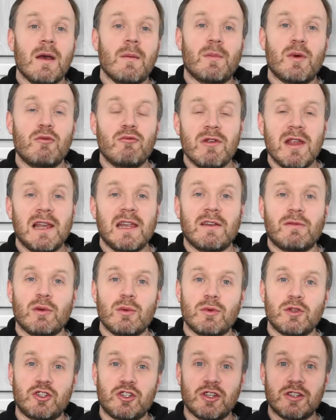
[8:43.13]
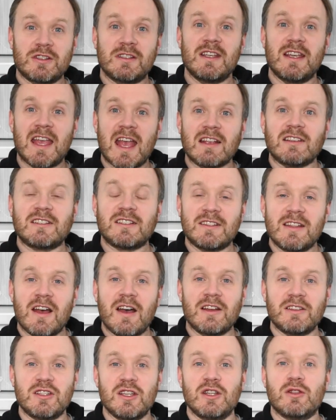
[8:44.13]
But really, if we were just to get
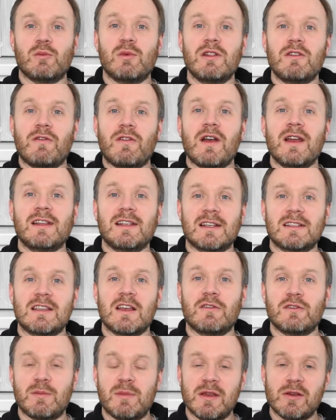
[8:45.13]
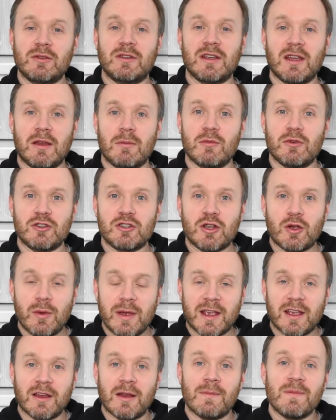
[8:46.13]
started, we'd find ourselves building it much
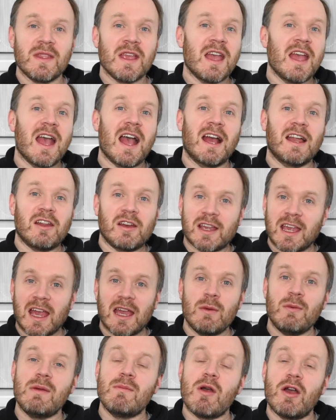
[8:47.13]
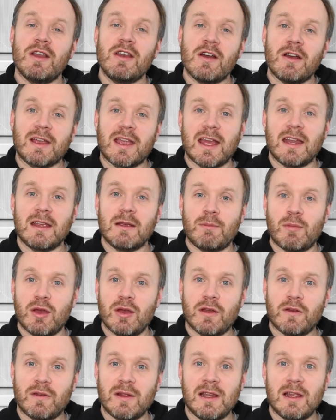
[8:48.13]
quicker. And okay, we might not get it
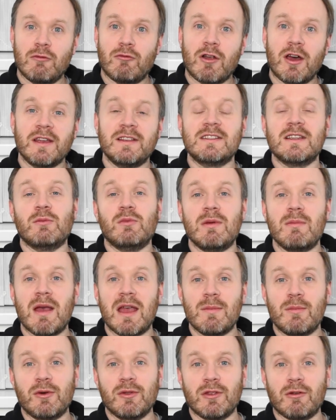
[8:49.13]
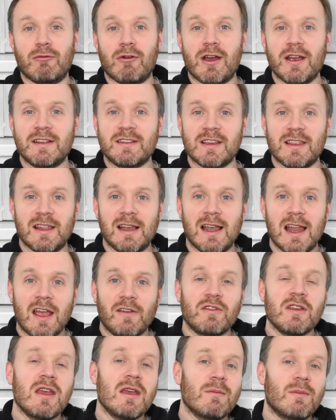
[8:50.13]
perfectly right, and we may put the right on the
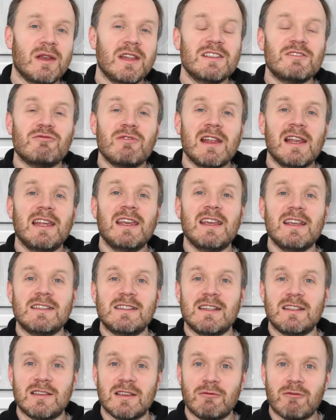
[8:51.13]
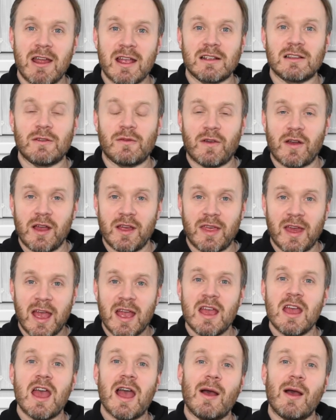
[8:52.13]
left, but it's really easy to rectify that.